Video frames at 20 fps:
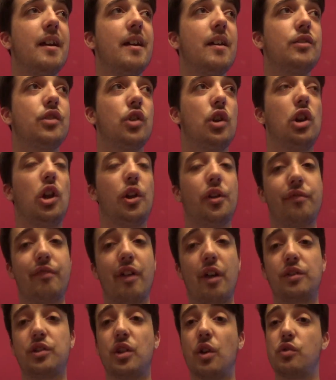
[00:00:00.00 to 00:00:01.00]
Took a lot of
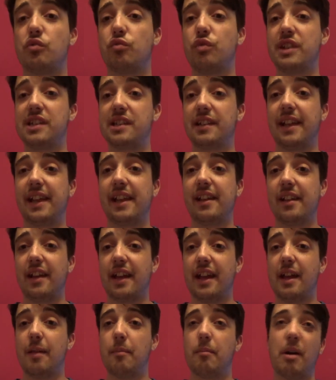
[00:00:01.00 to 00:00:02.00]
photos recently,
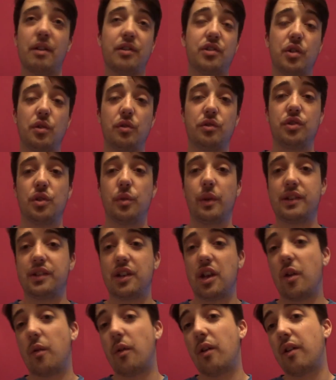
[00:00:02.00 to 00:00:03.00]
about two weeks
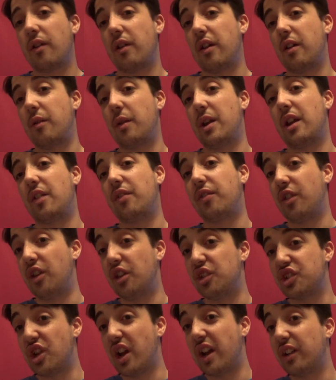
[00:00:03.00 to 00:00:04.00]
ago. We had our third
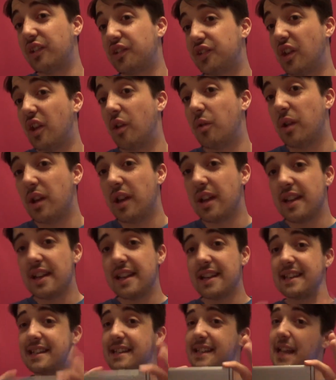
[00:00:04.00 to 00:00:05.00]
child, so
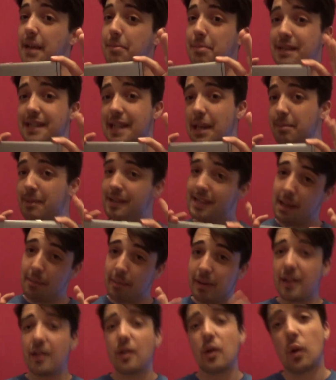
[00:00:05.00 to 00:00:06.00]
snappy
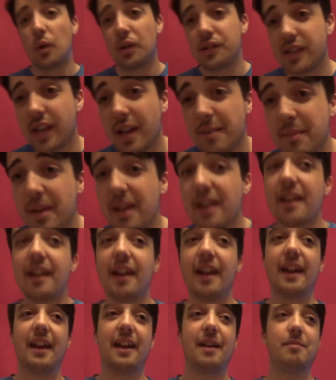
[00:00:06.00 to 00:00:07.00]
all the time.
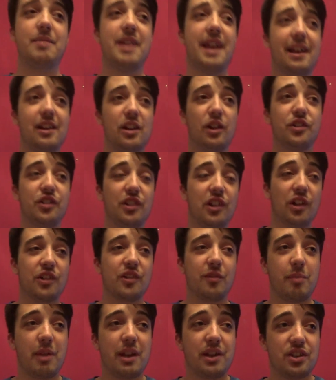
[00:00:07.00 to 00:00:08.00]
Taking lots and lots
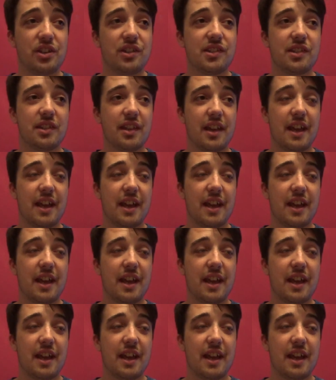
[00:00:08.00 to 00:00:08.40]
of pictures.